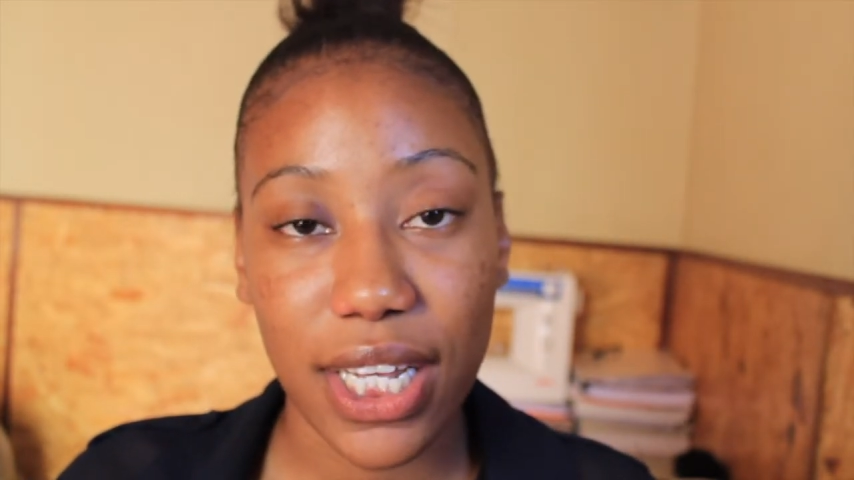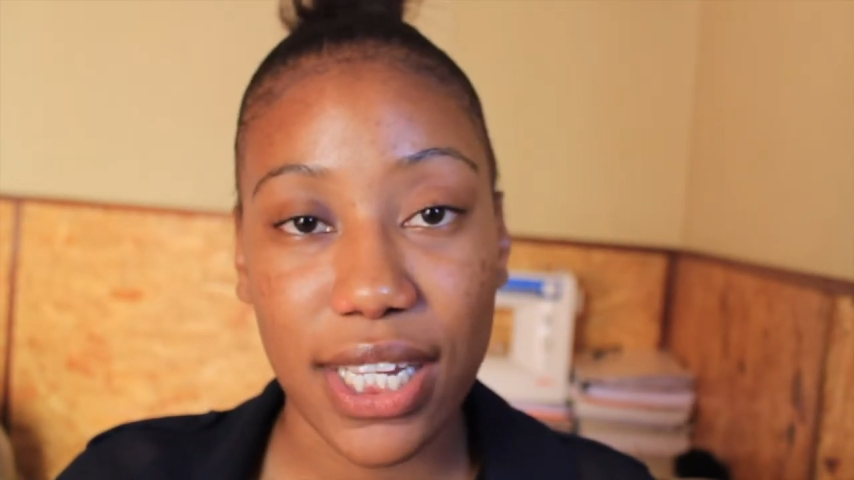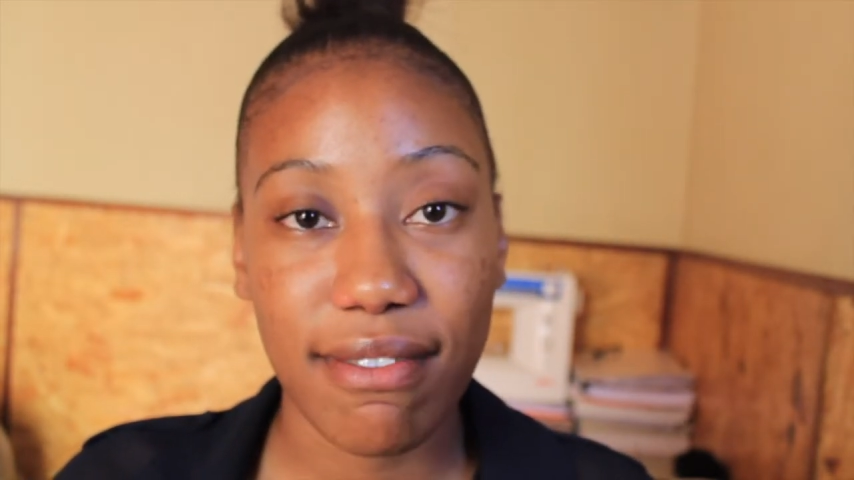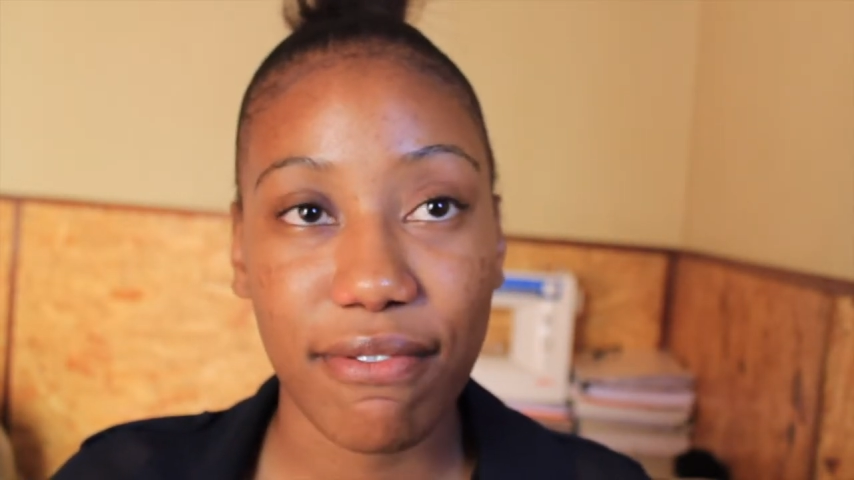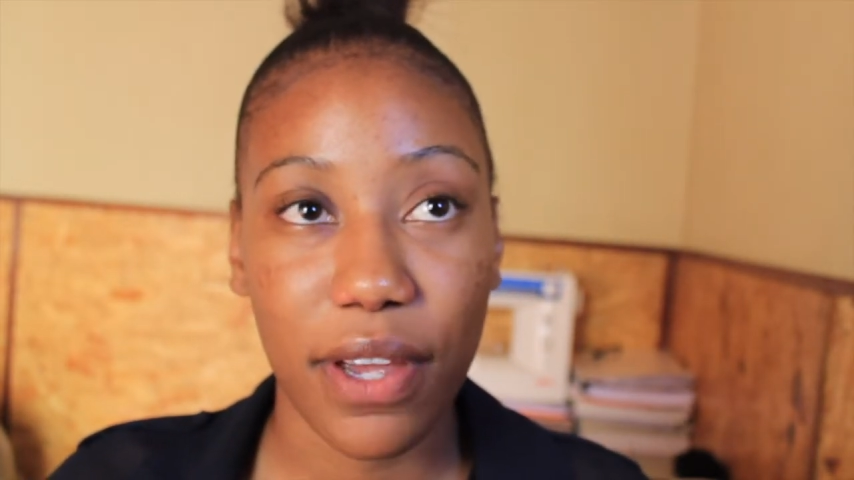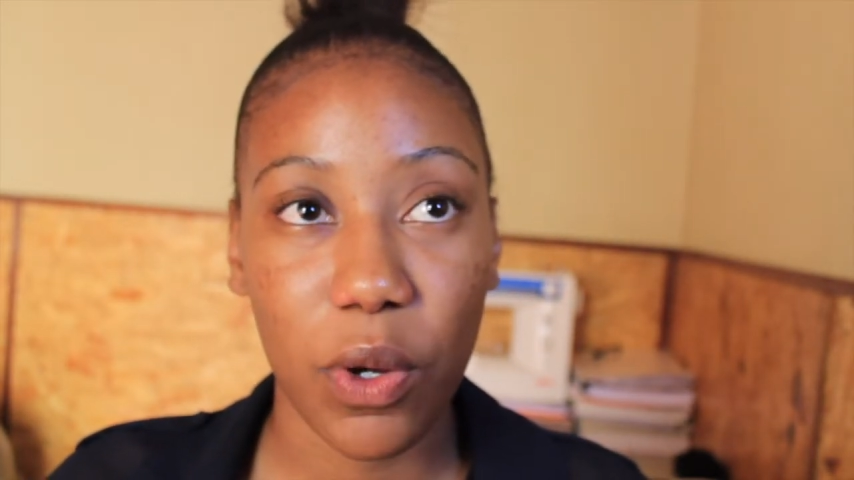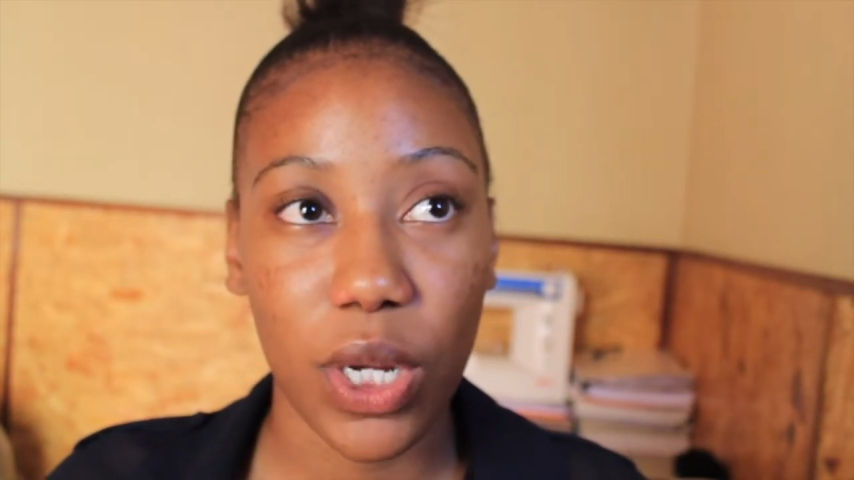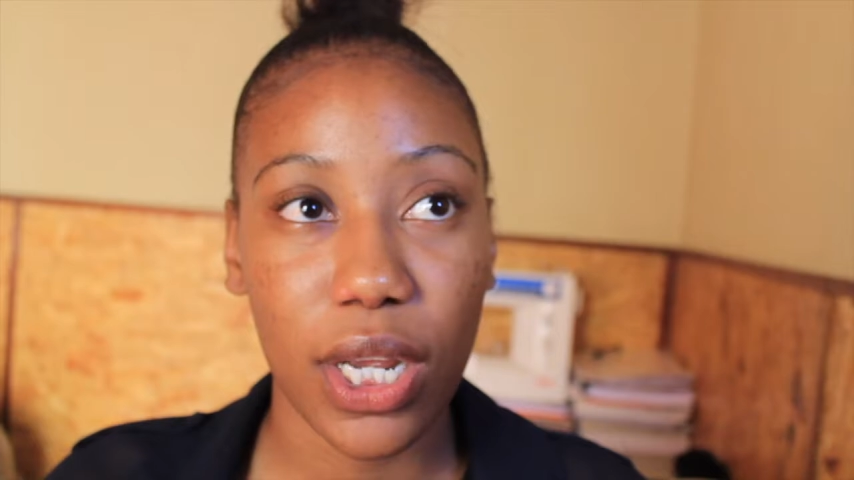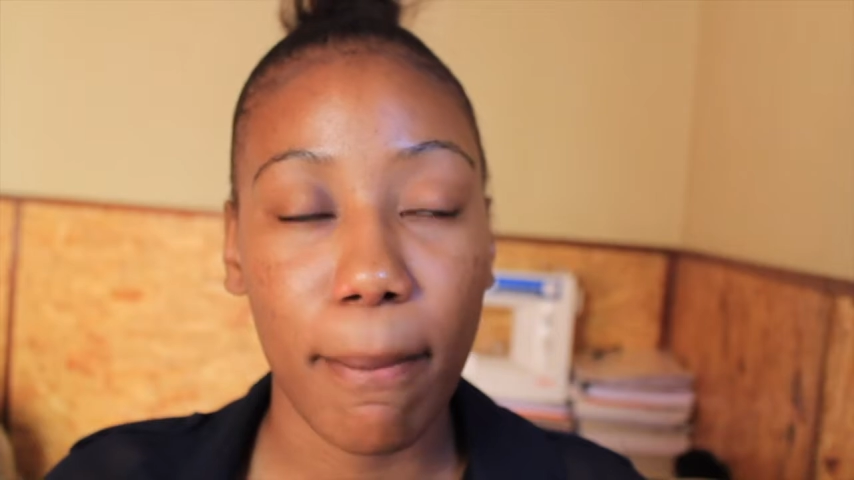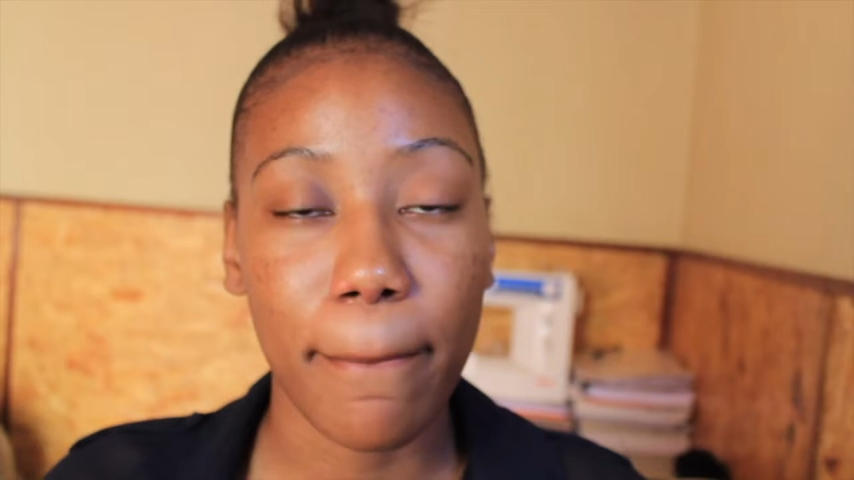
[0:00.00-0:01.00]
It's a
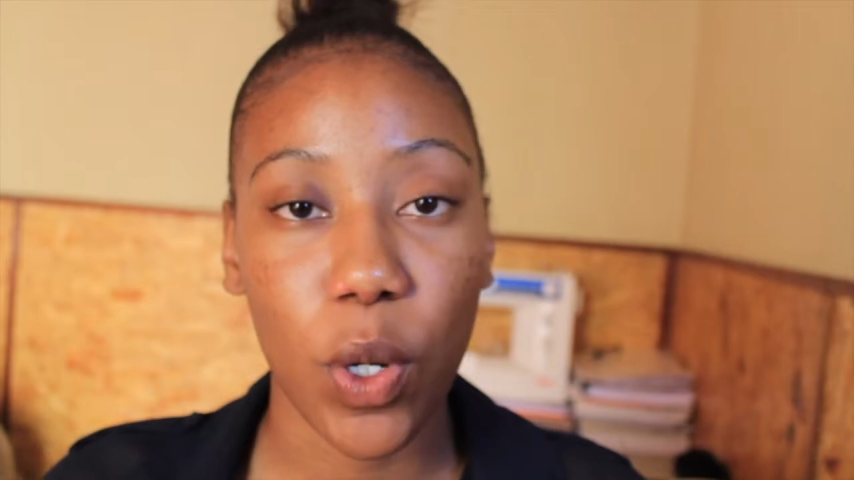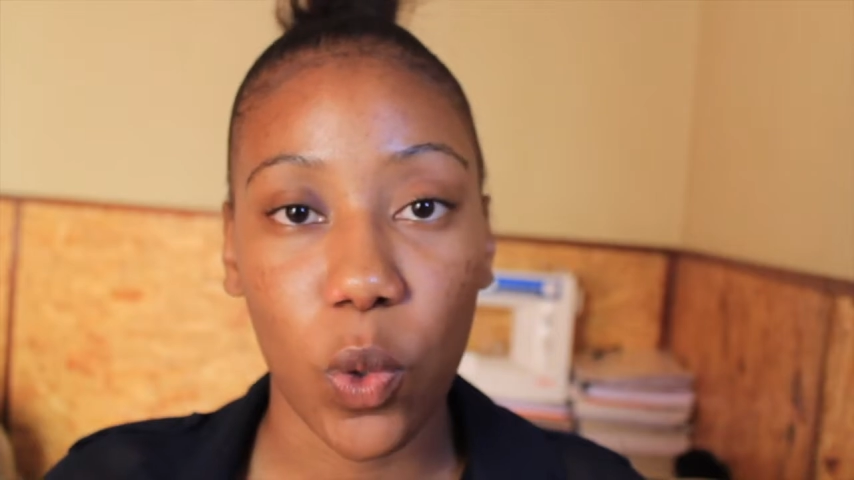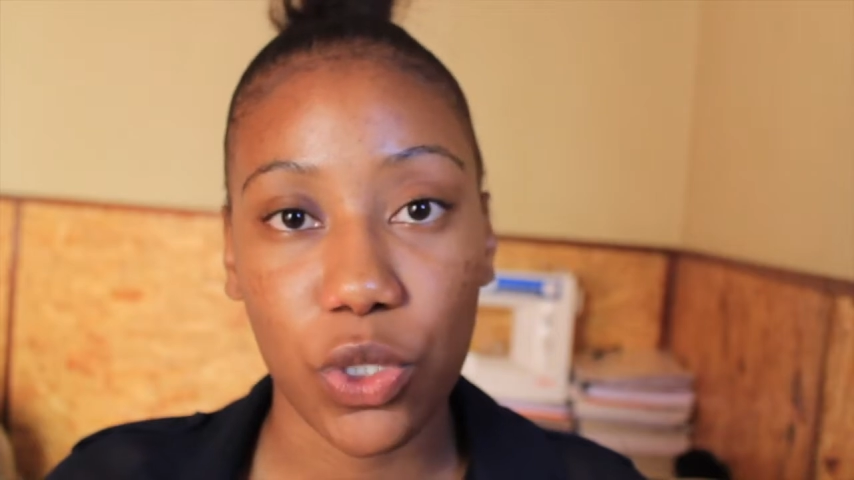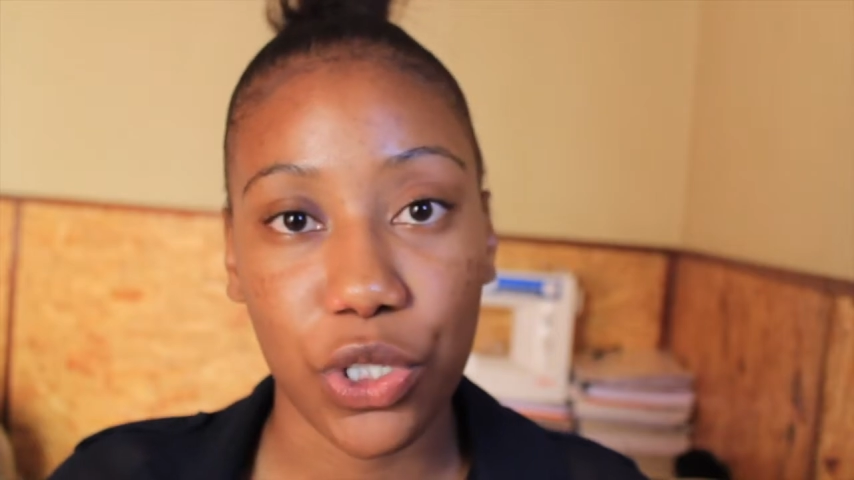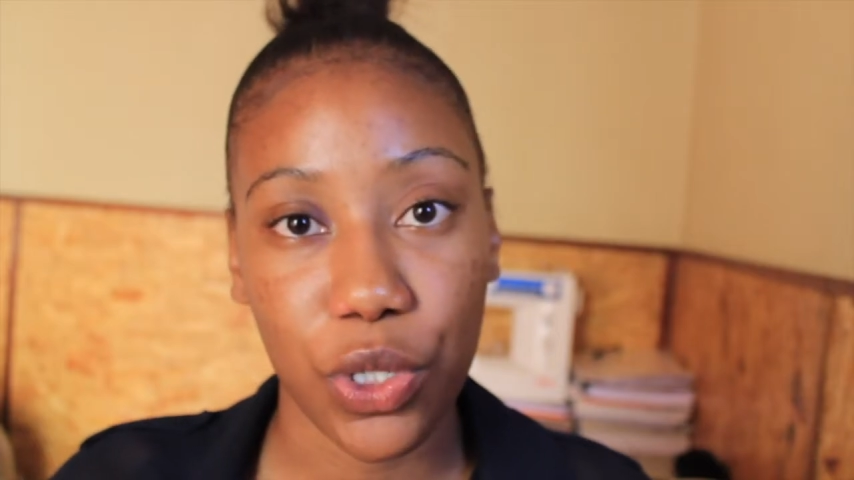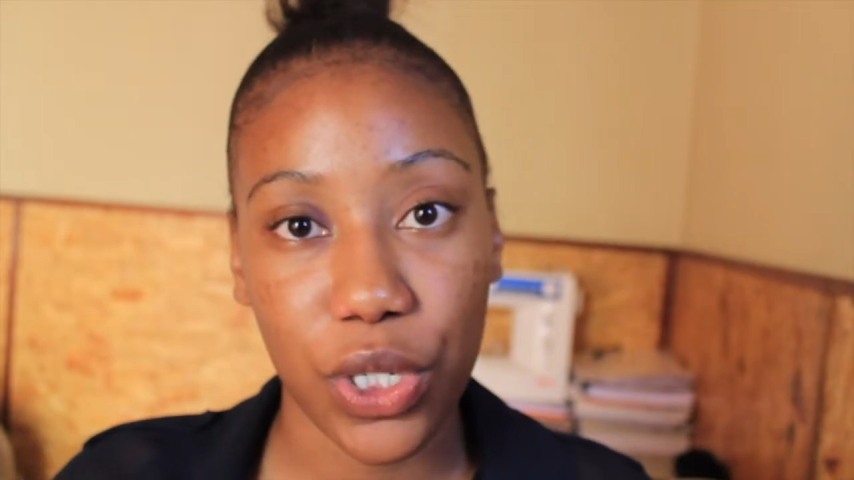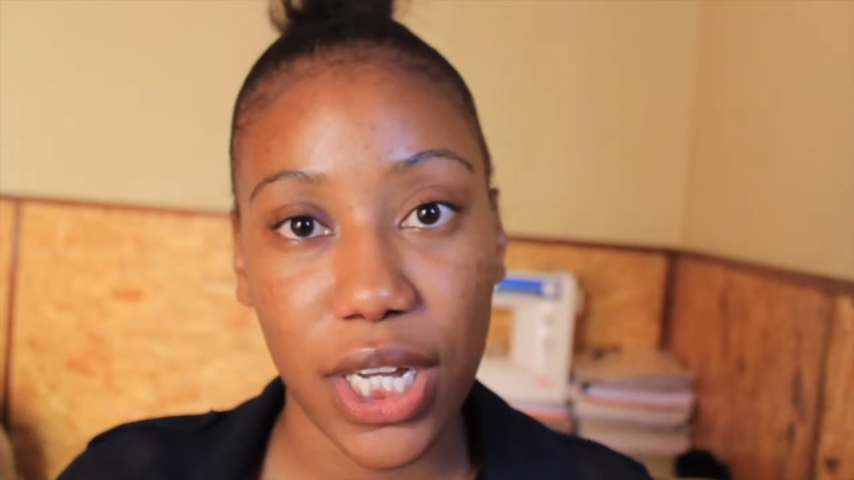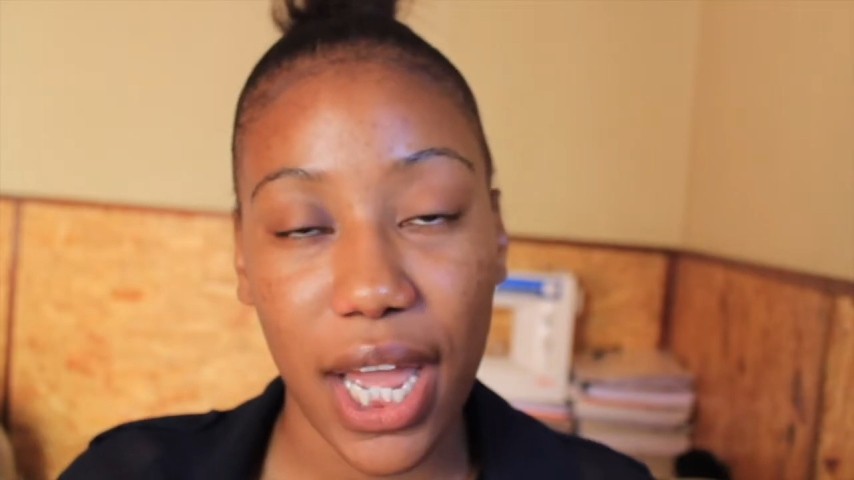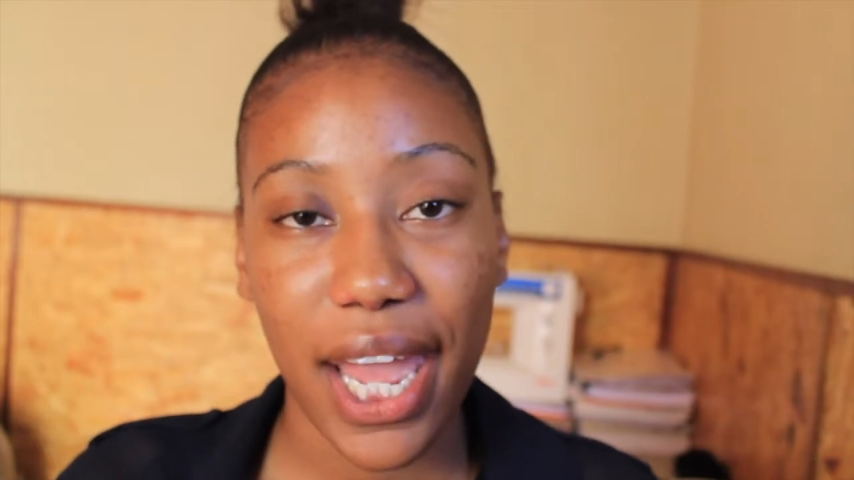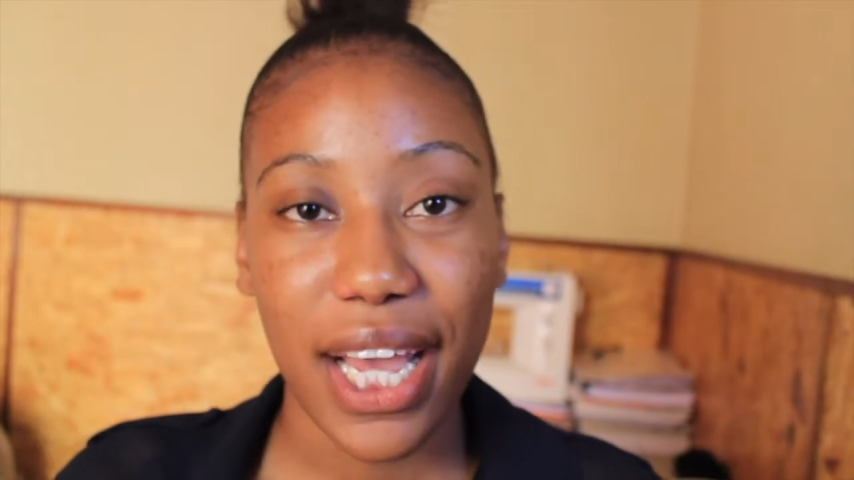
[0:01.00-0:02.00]
very bold look,